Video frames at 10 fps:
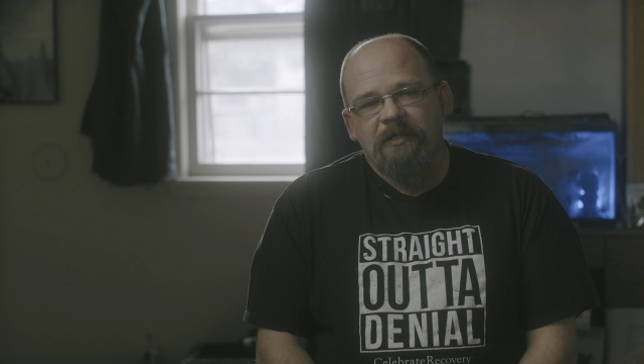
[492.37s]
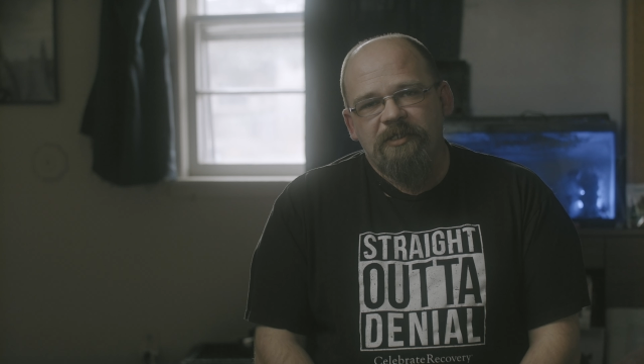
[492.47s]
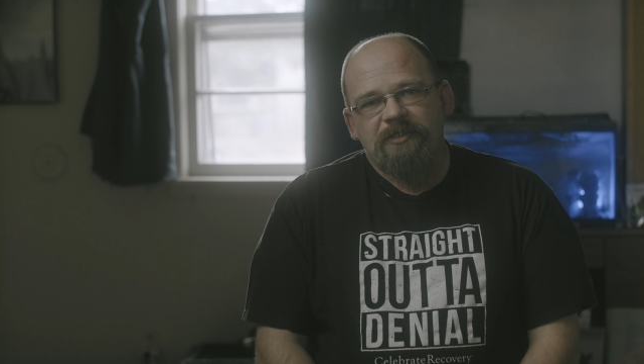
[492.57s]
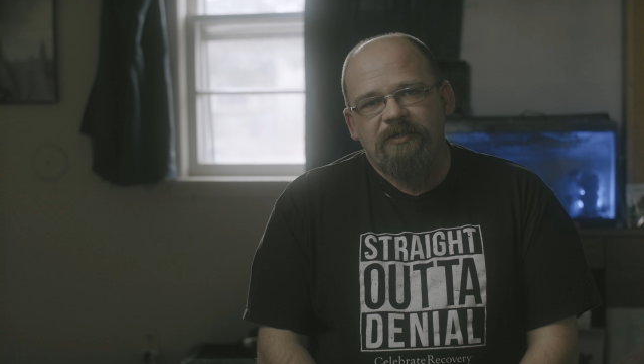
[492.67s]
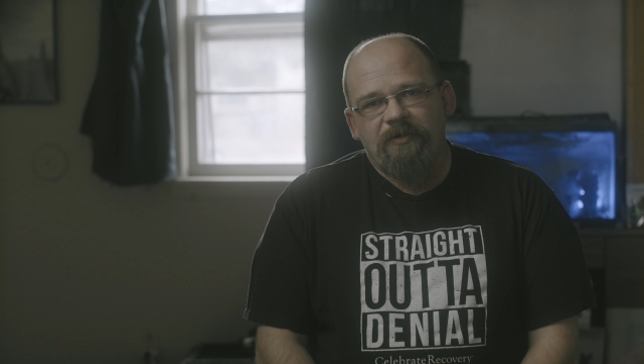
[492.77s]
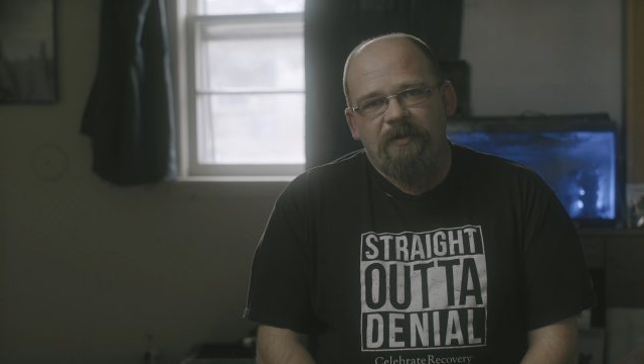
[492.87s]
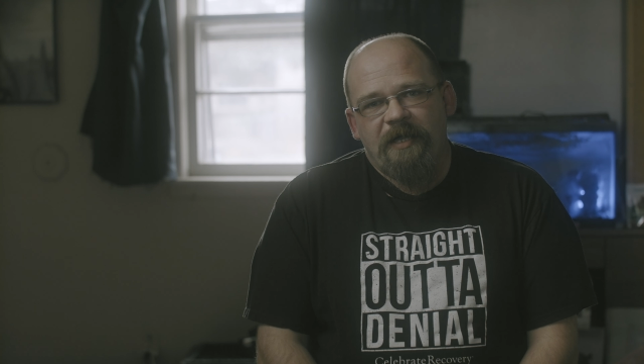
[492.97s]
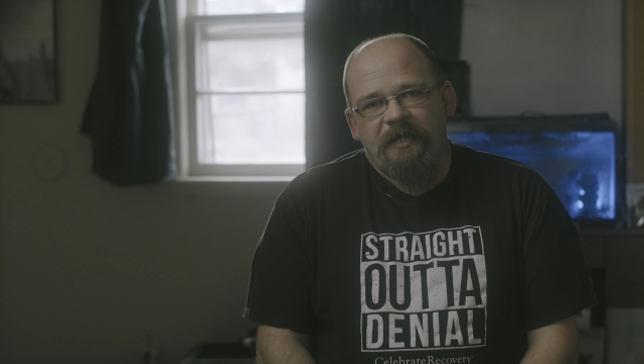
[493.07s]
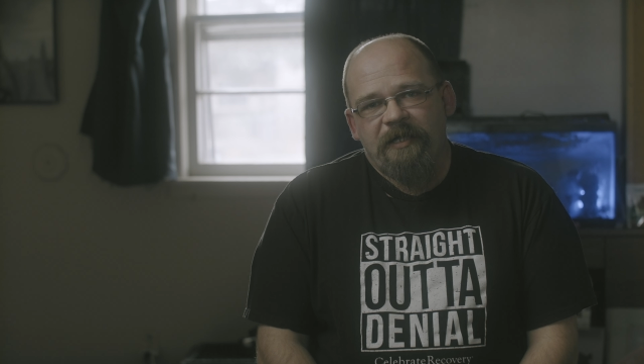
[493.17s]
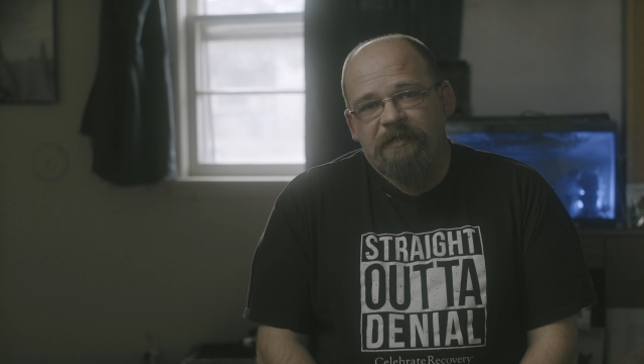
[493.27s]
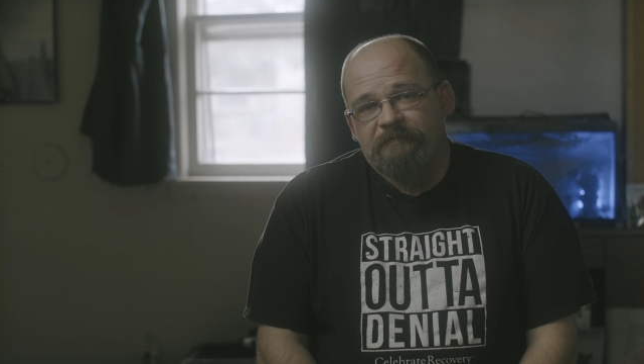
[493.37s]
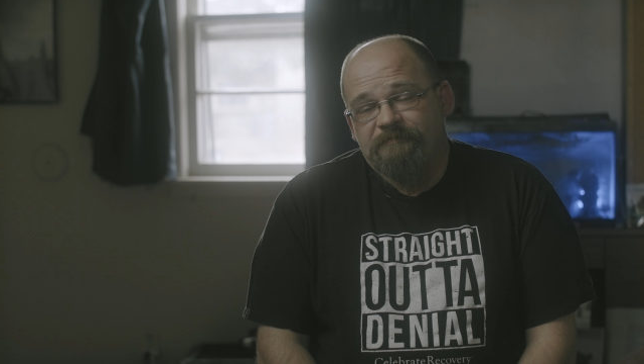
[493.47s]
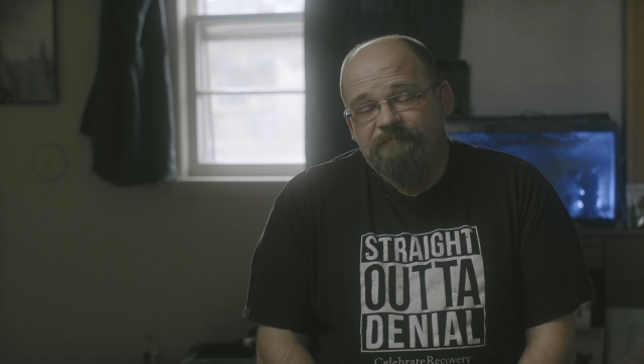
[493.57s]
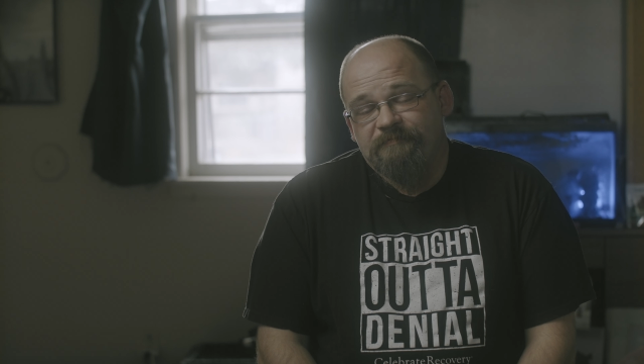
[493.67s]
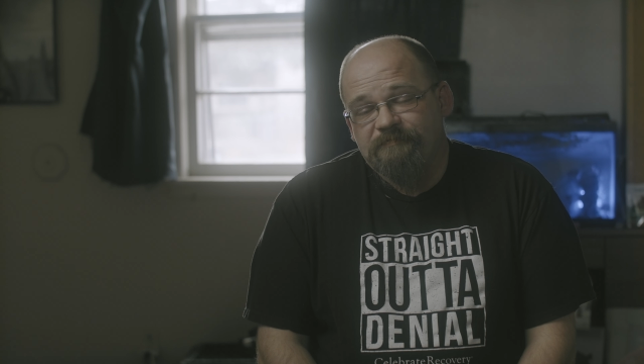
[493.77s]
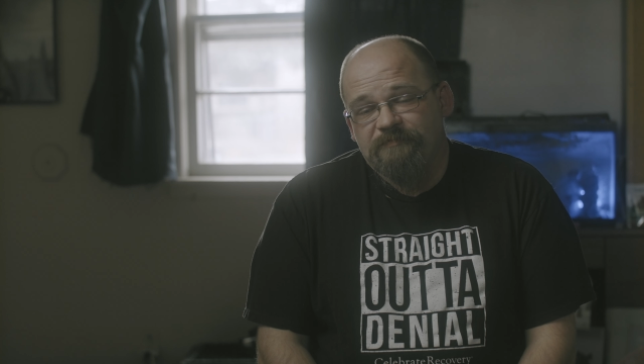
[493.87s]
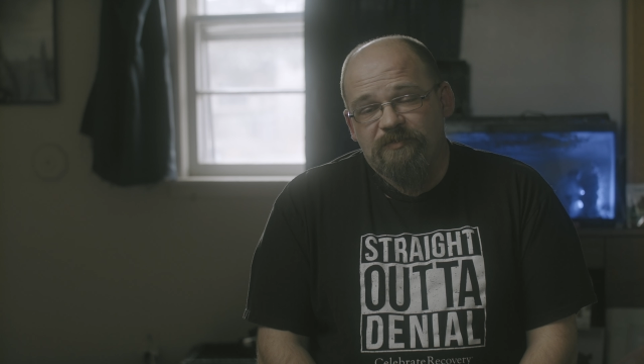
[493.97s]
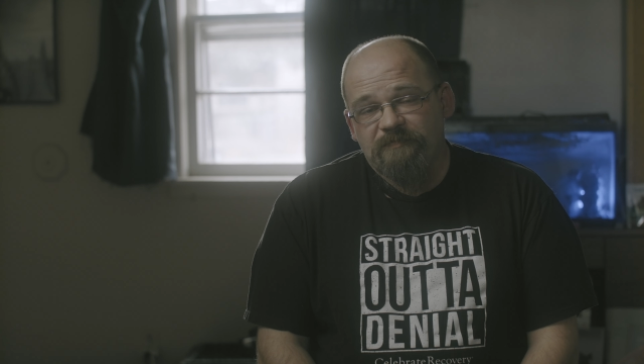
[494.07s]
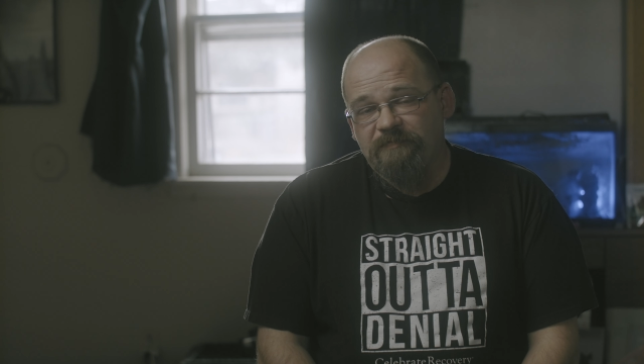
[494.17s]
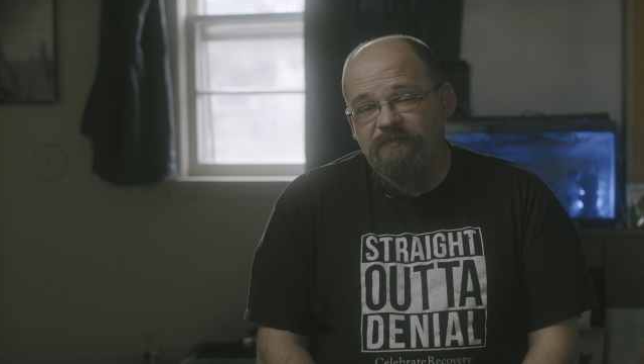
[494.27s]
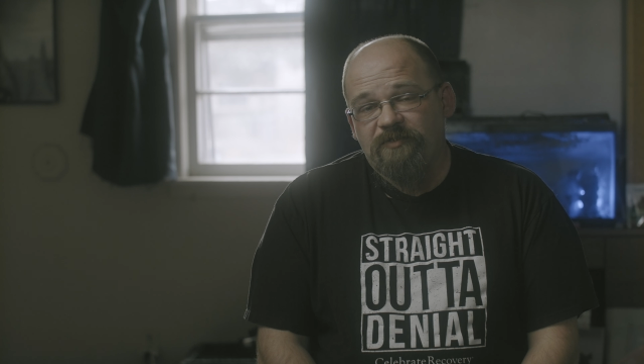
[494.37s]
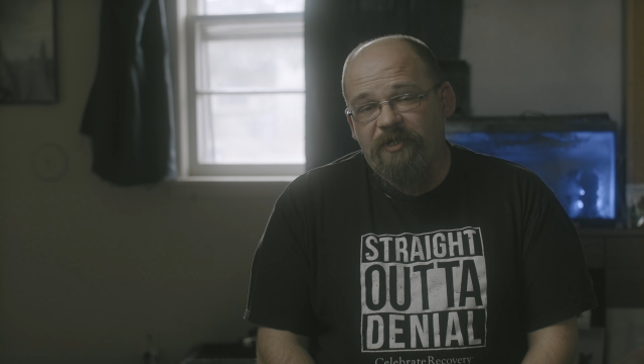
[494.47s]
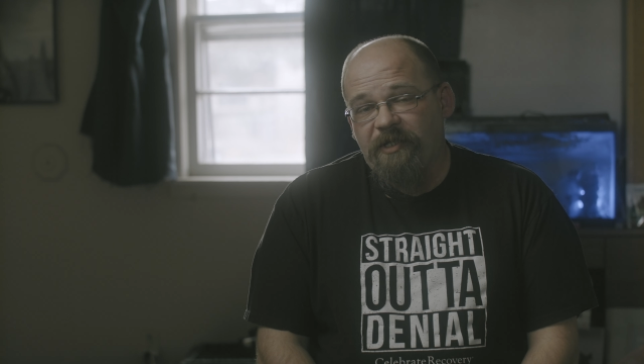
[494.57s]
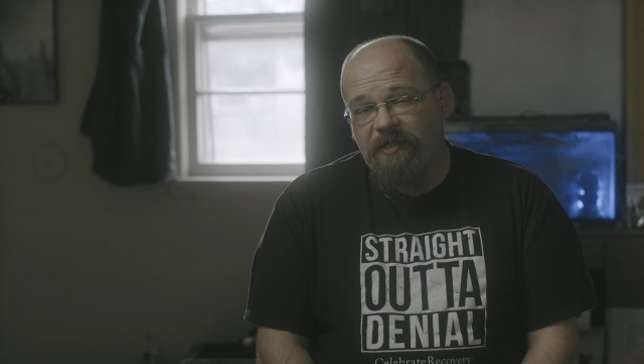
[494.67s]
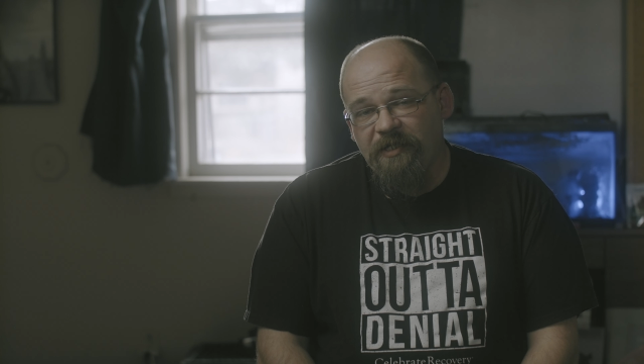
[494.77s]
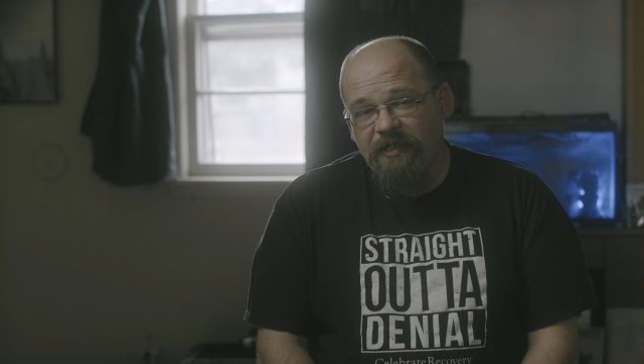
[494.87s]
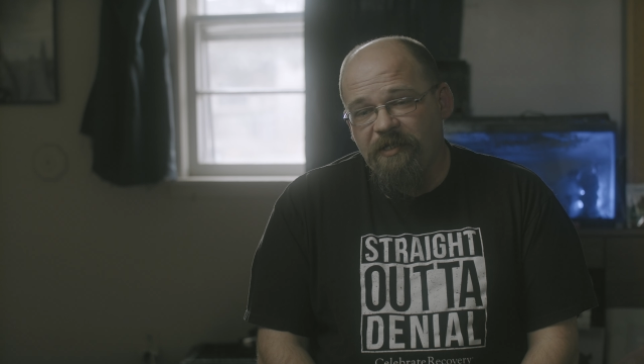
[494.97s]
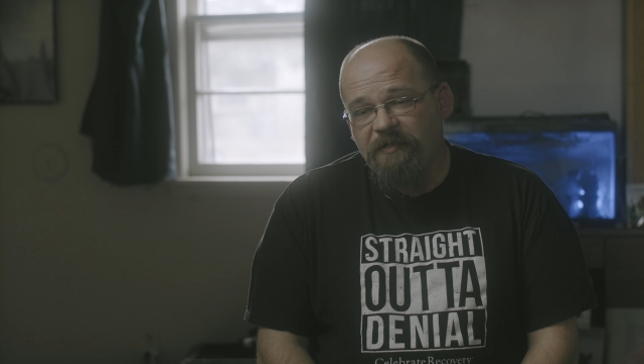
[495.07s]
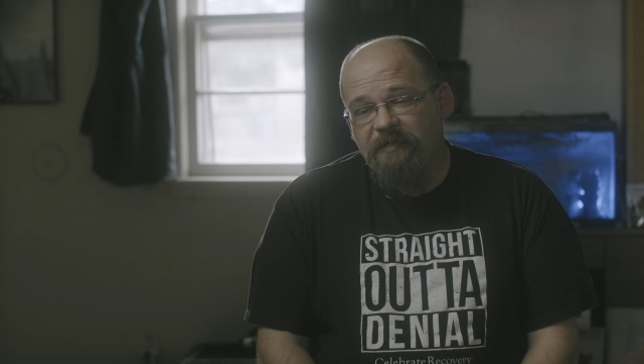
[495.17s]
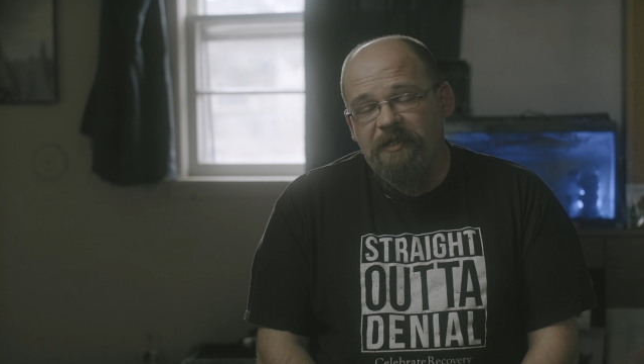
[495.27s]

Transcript: So I tried again,